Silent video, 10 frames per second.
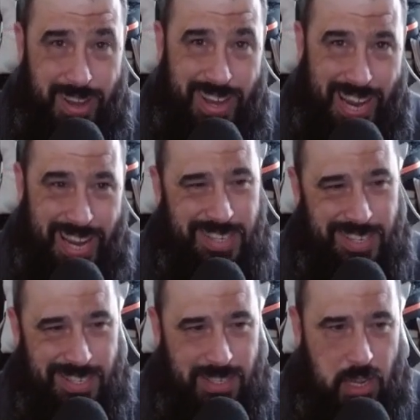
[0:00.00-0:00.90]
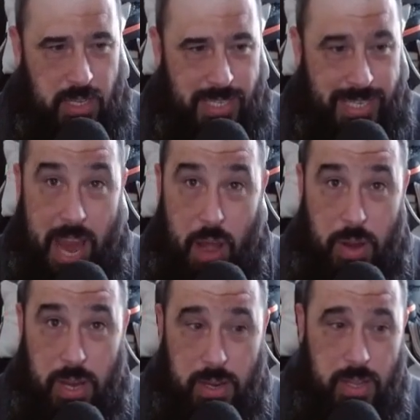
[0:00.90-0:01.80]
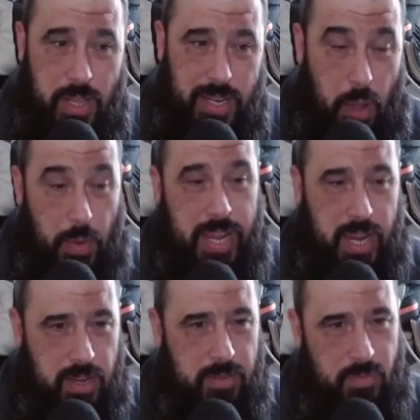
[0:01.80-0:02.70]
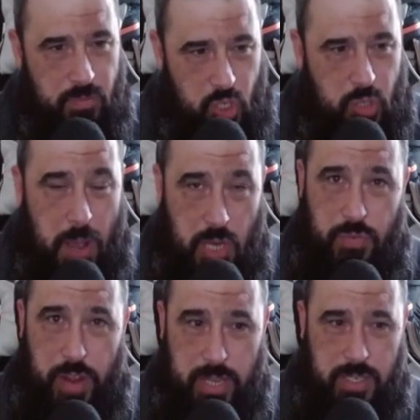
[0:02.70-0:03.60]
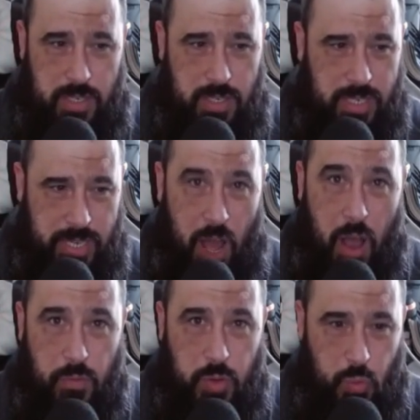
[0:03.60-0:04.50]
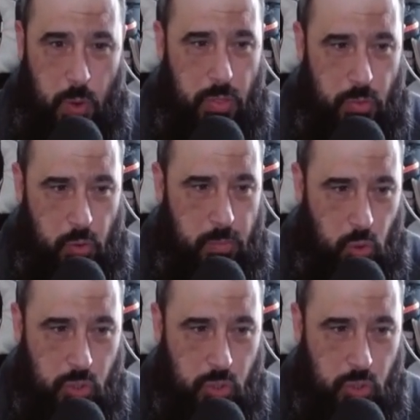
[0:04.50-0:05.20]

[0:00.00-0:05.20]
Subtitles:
isn't as scary. Now, he can smash face and carve his way through most